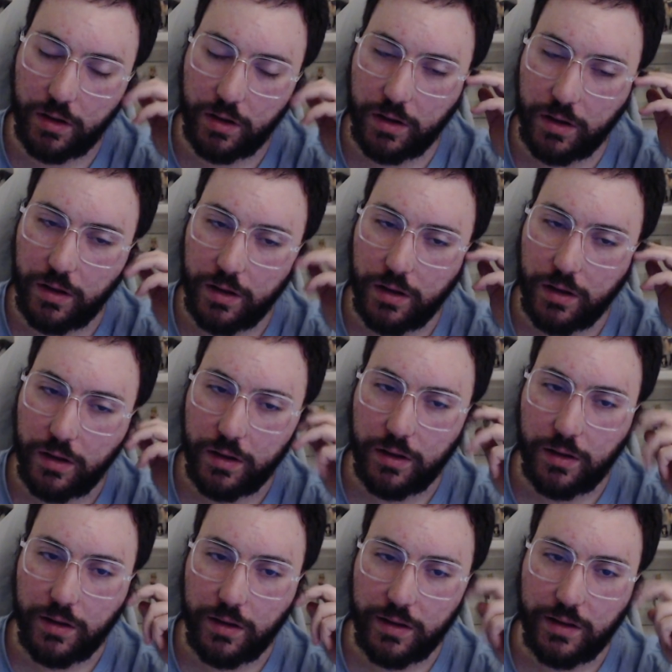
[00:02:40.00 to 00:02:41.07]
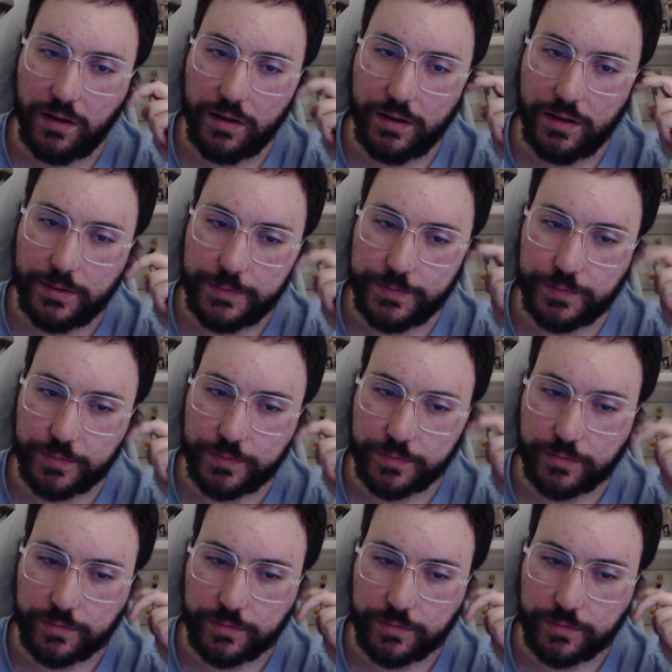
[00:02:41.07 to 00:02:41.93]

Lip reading: No one is speaking in this clip.